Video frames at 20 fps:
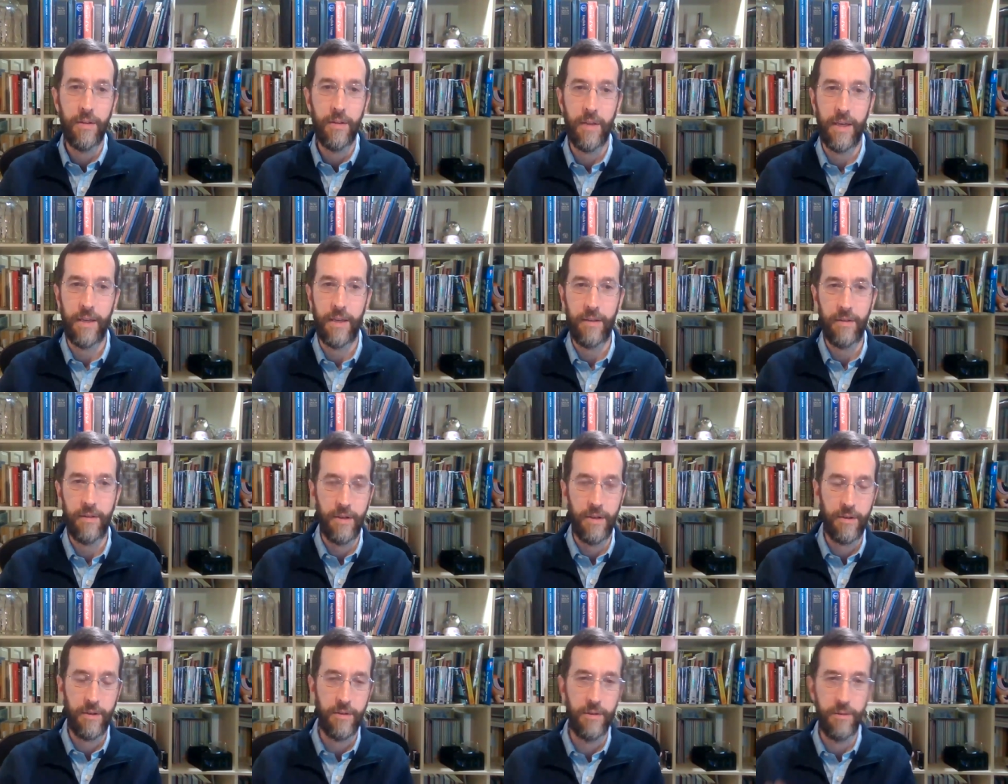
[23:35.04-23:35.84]
like
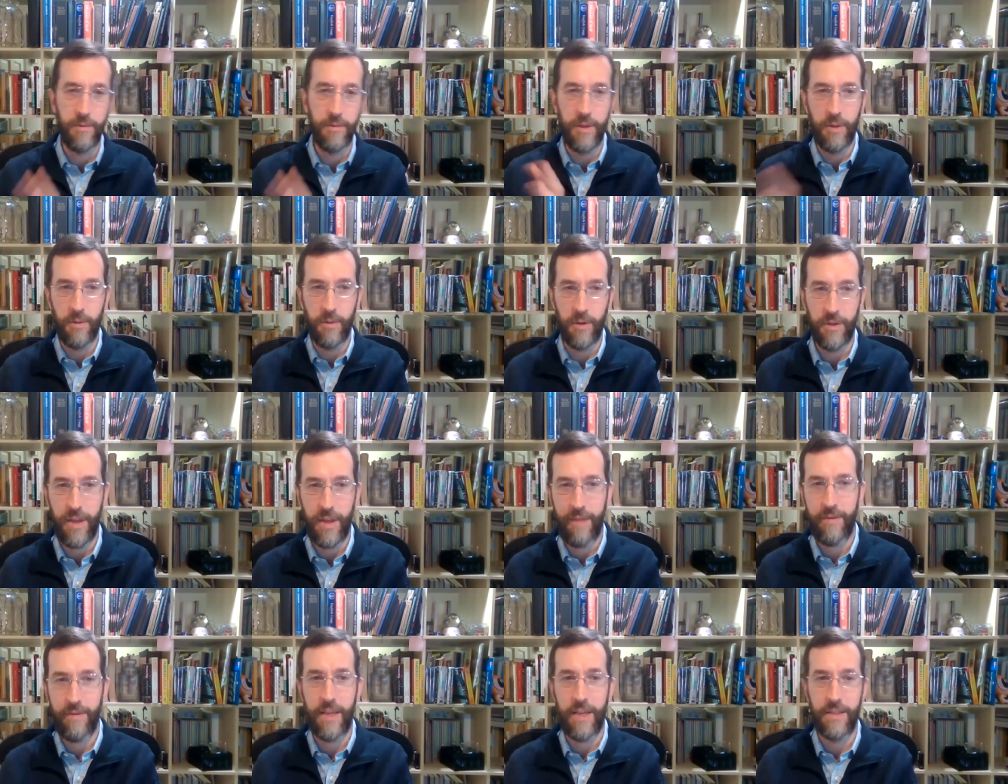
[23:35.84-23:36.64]
clinical real world
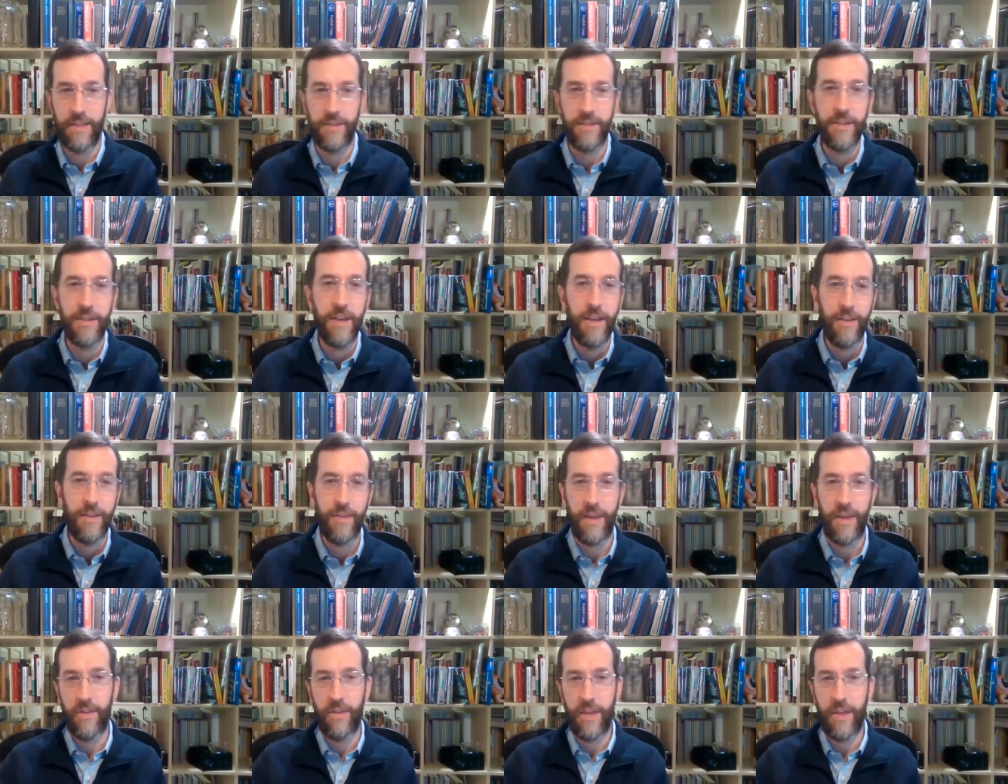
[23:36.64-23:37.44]
evidence,
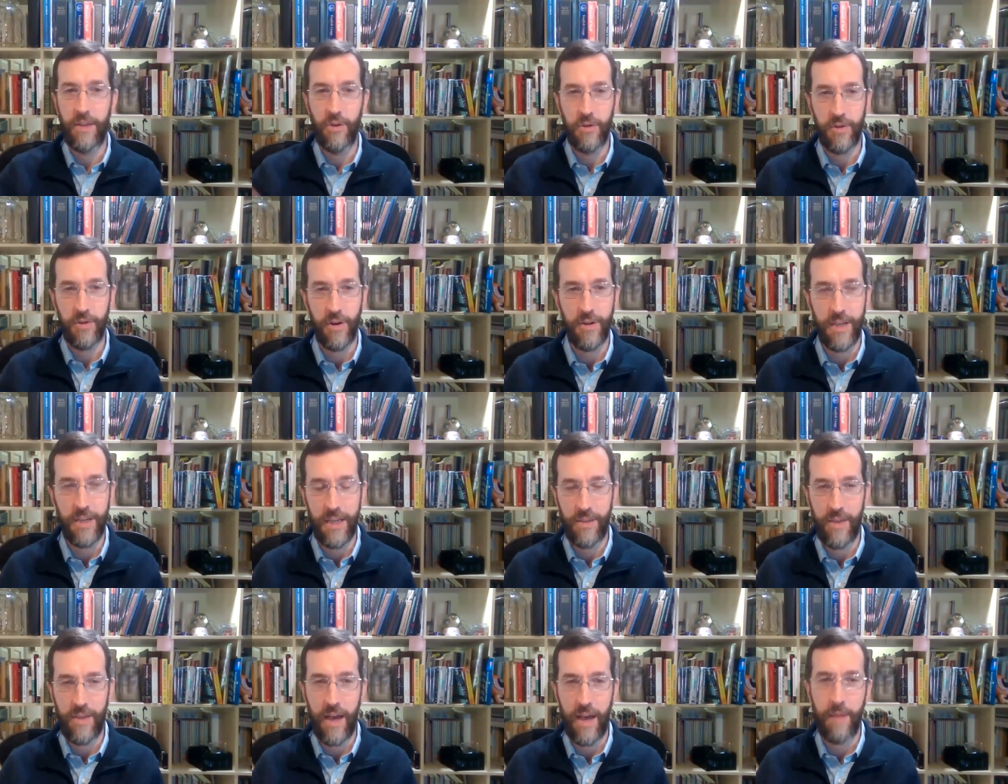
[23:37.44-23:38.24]
then you start to
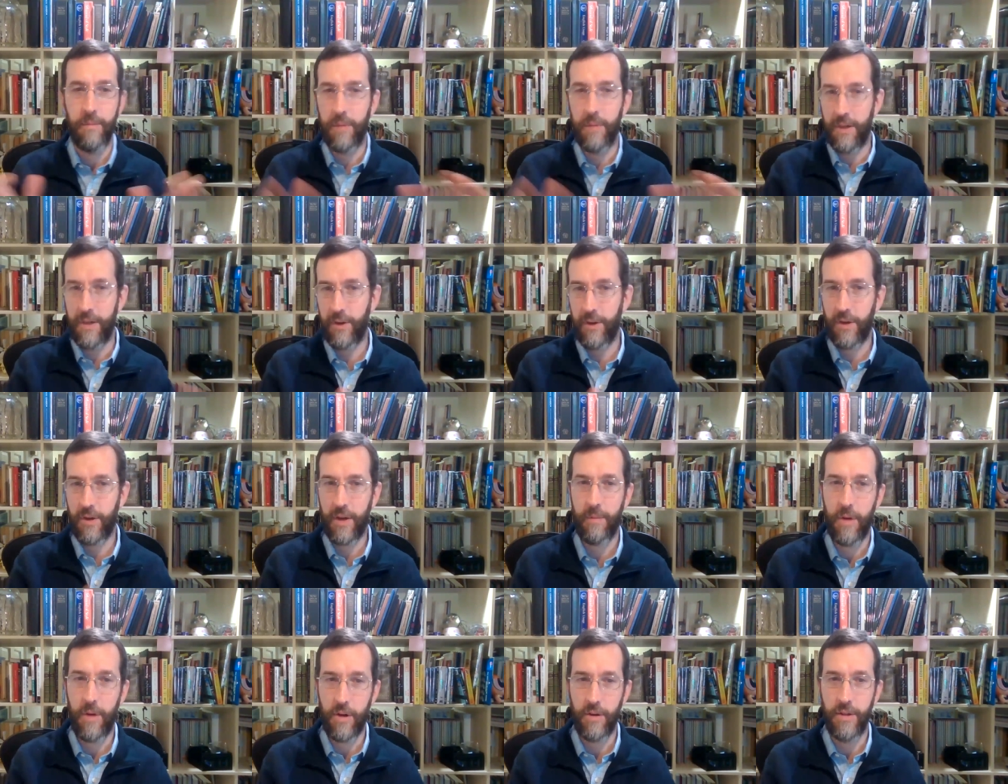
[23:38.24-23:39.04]
get that. But if you're talking
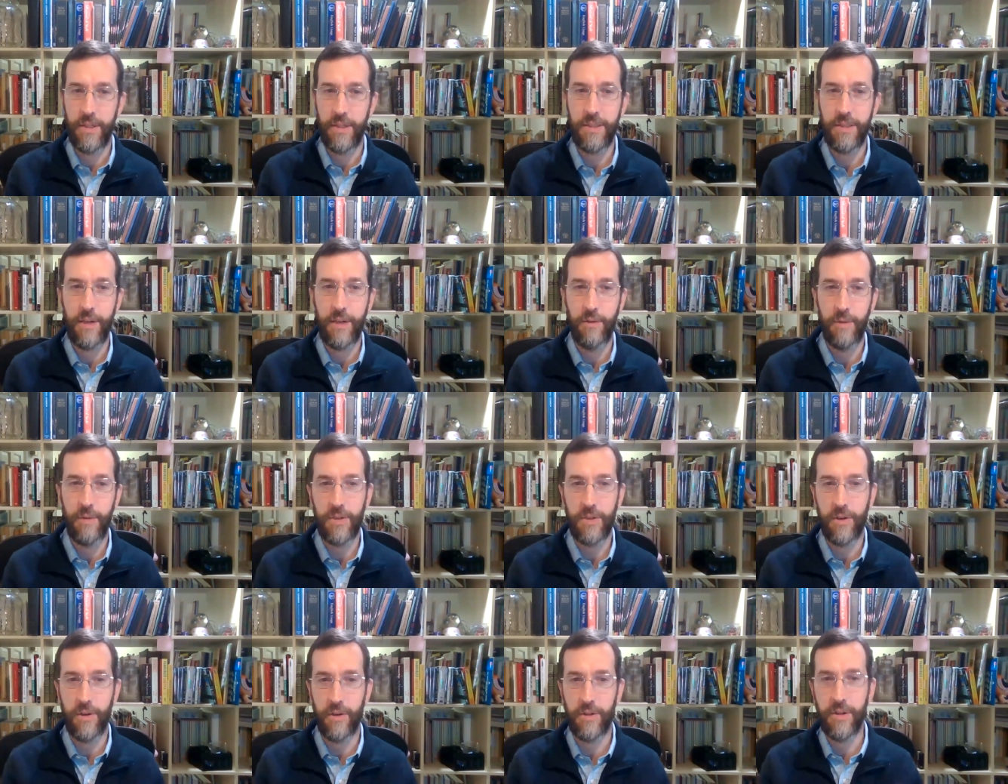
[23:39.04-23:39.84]
about early stage
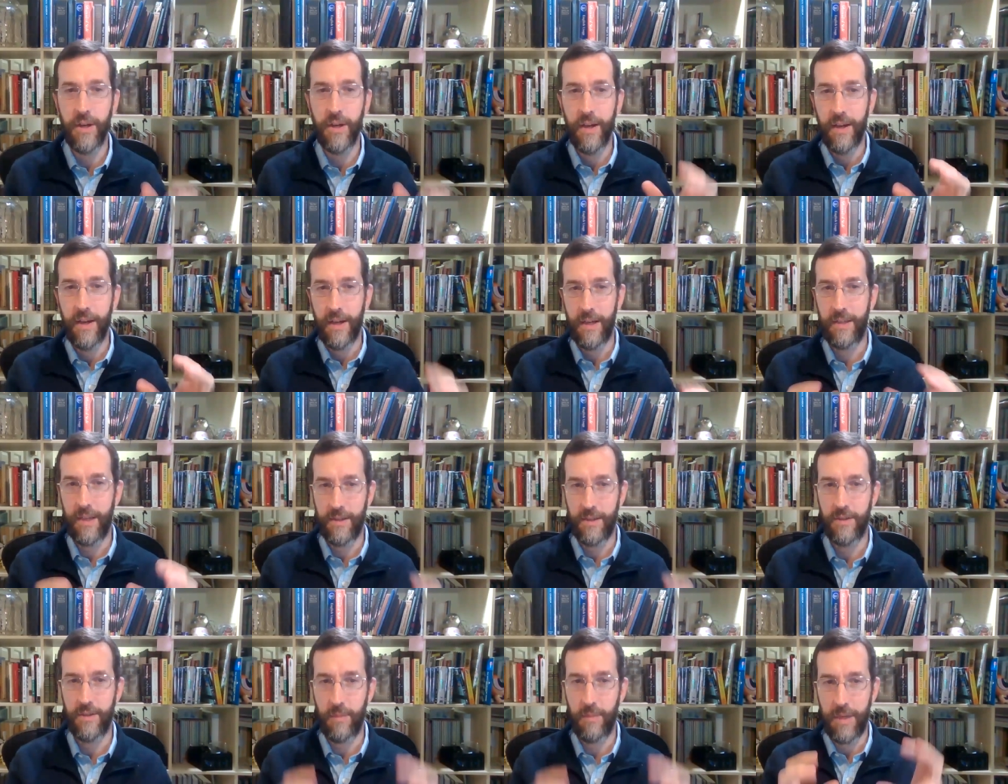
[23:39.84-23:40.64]
research, it
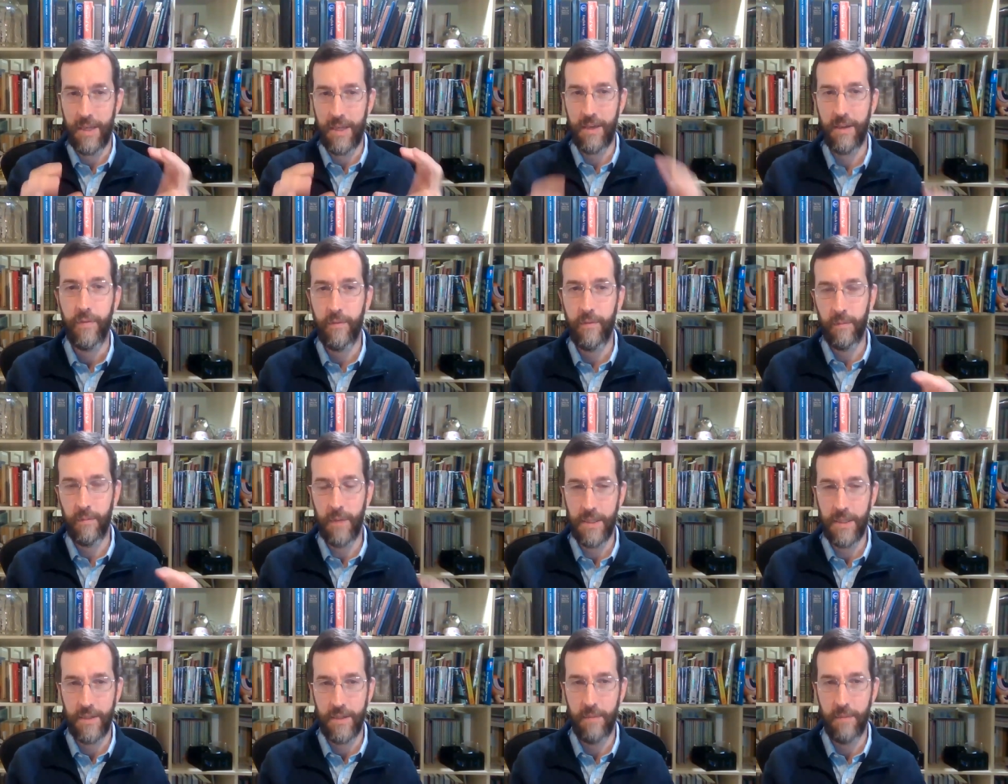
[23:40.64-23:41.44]
tends to be
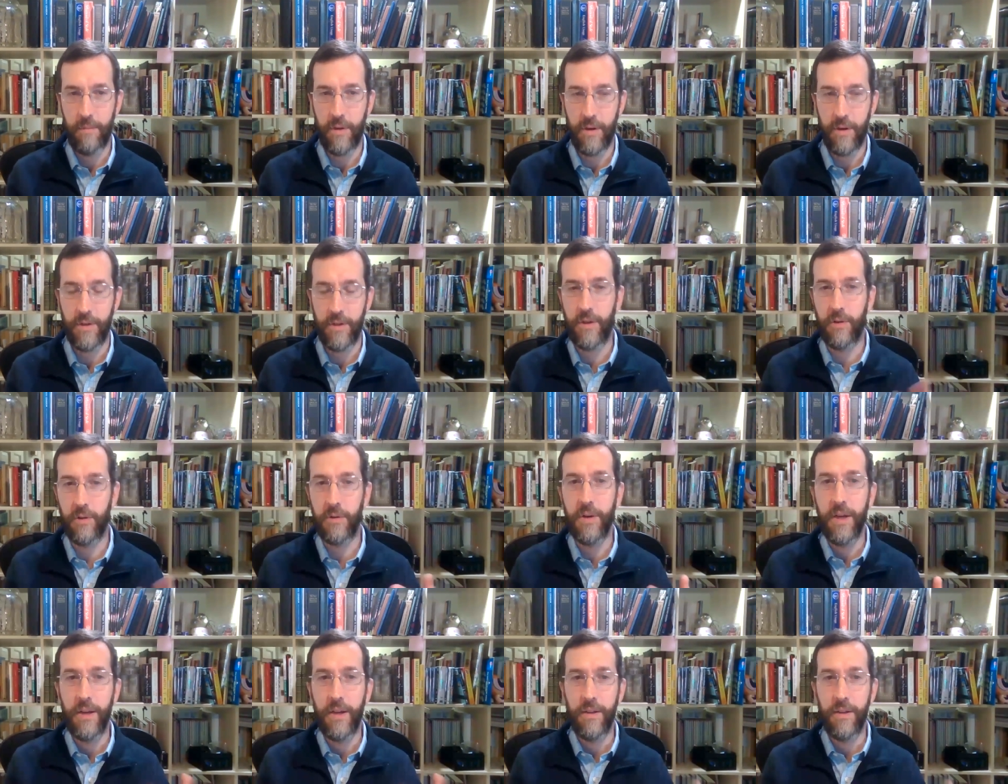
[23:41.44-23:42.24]
much simpler. So
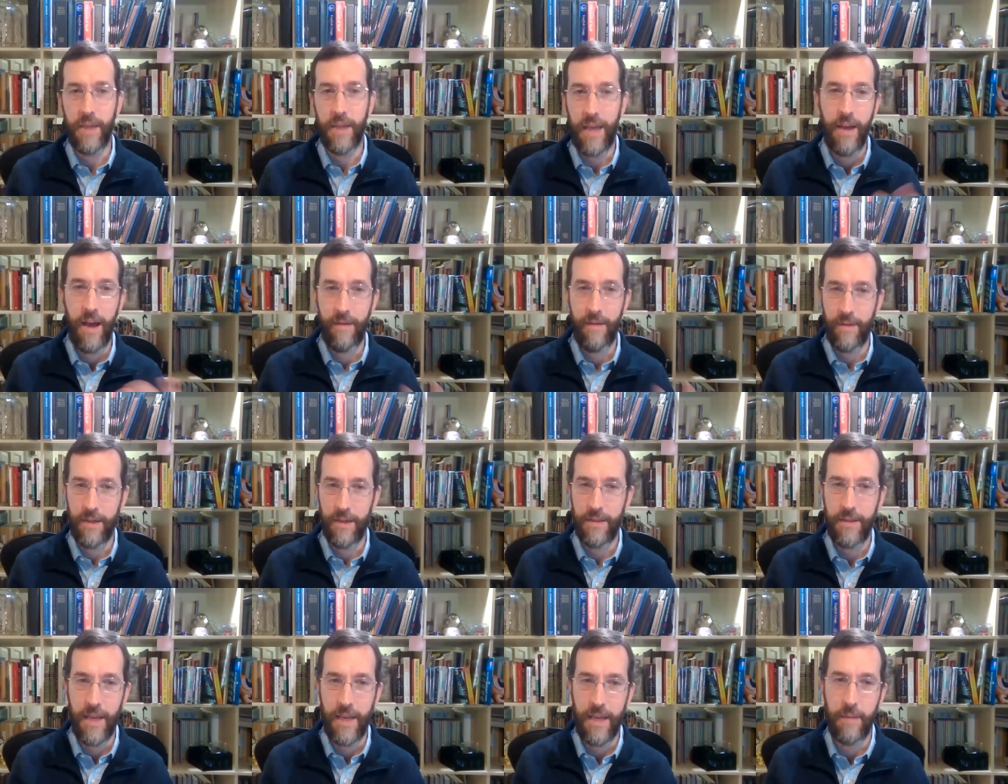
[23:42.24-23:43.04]
like having
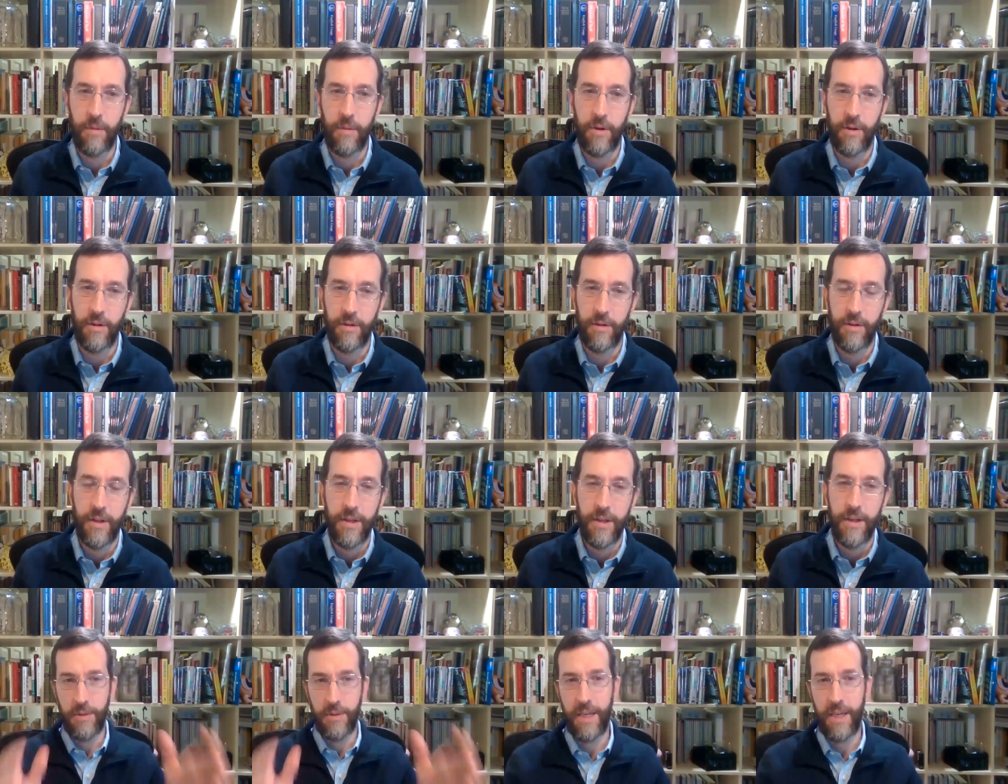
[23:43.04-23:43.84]
a table
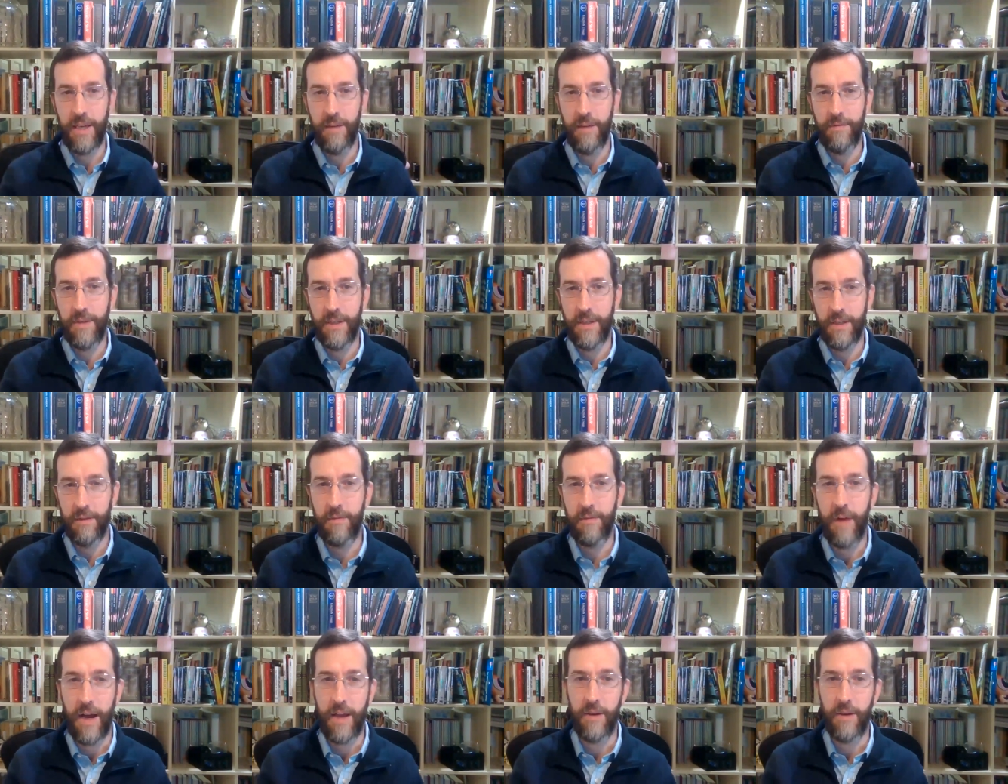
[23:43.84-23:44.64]
saved in a
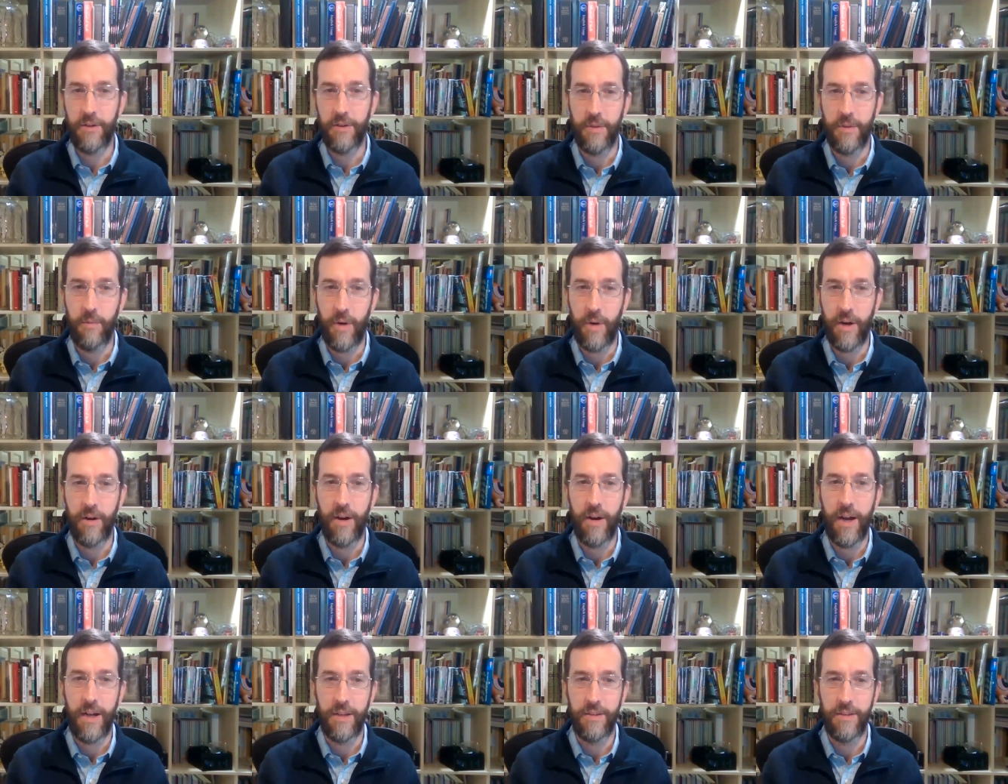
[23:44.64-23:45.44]
file somewhere